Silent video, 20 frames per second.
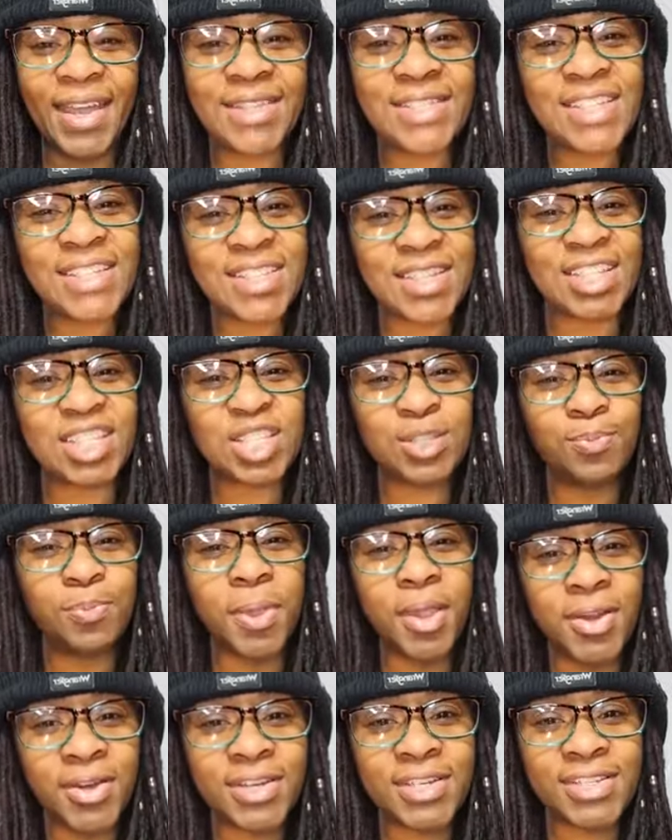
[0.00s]
and just
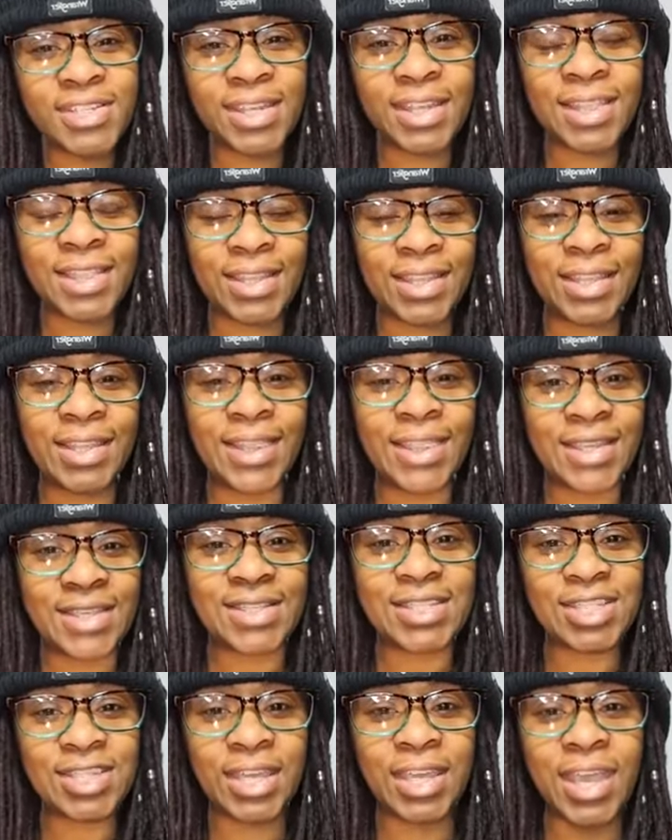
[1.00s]
experiencing the,
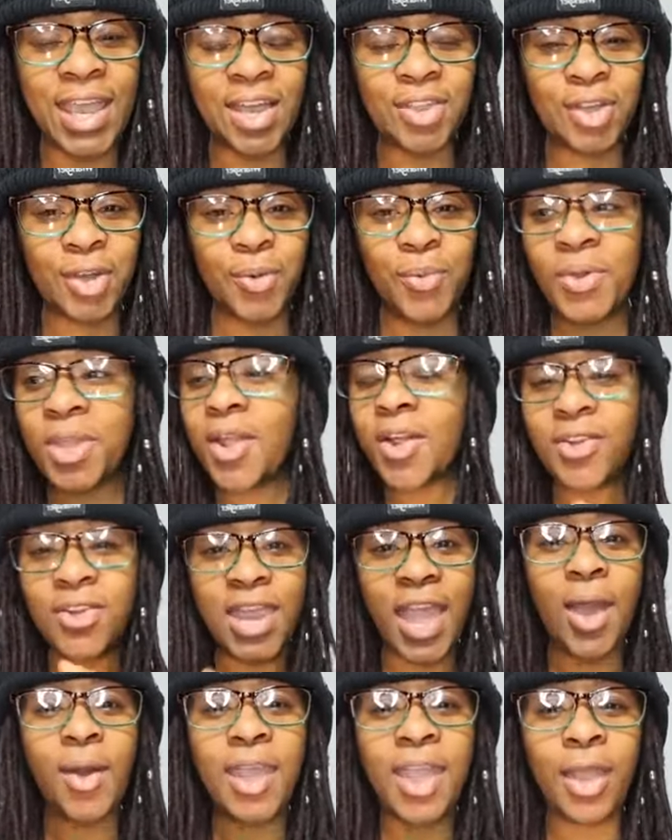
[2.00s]
this together. We
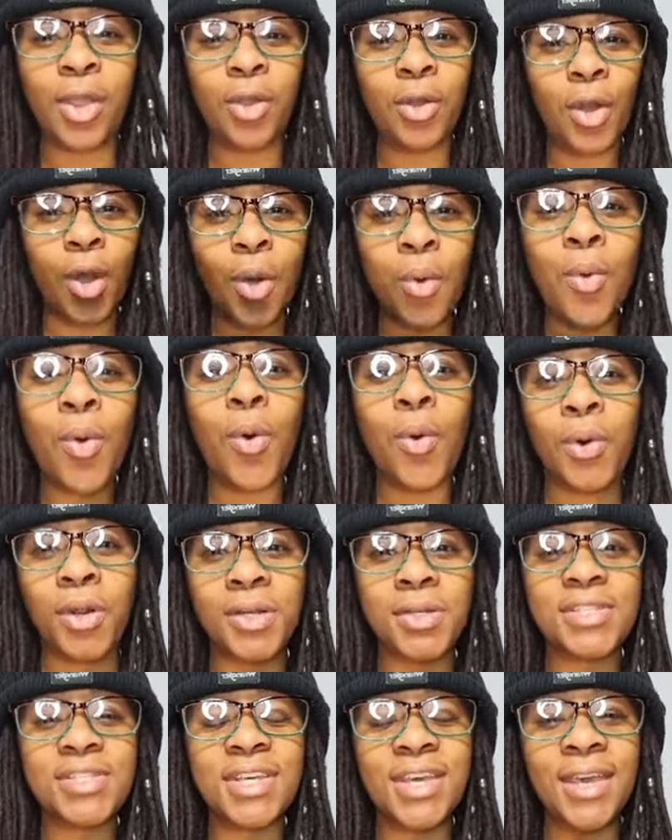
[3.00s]
are now a
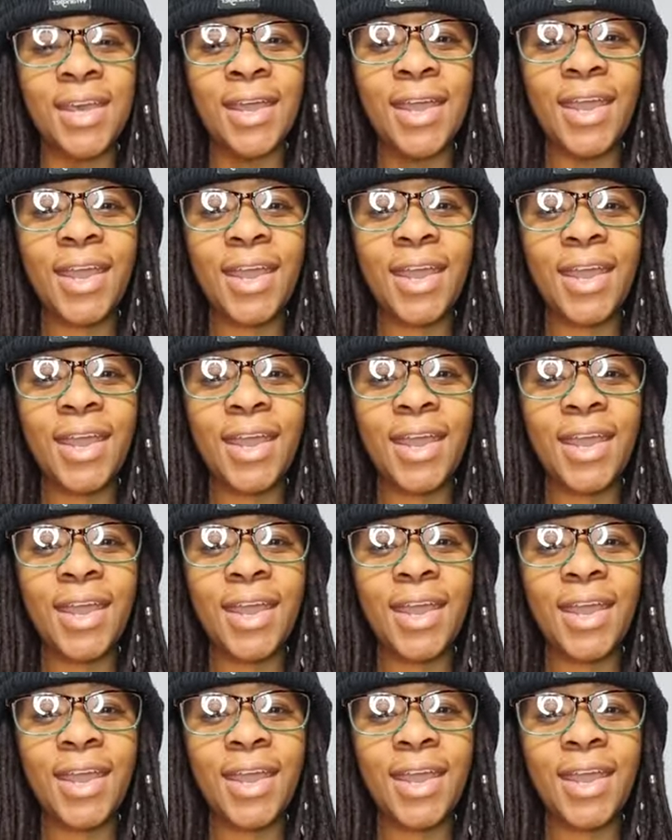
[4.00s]
cohort.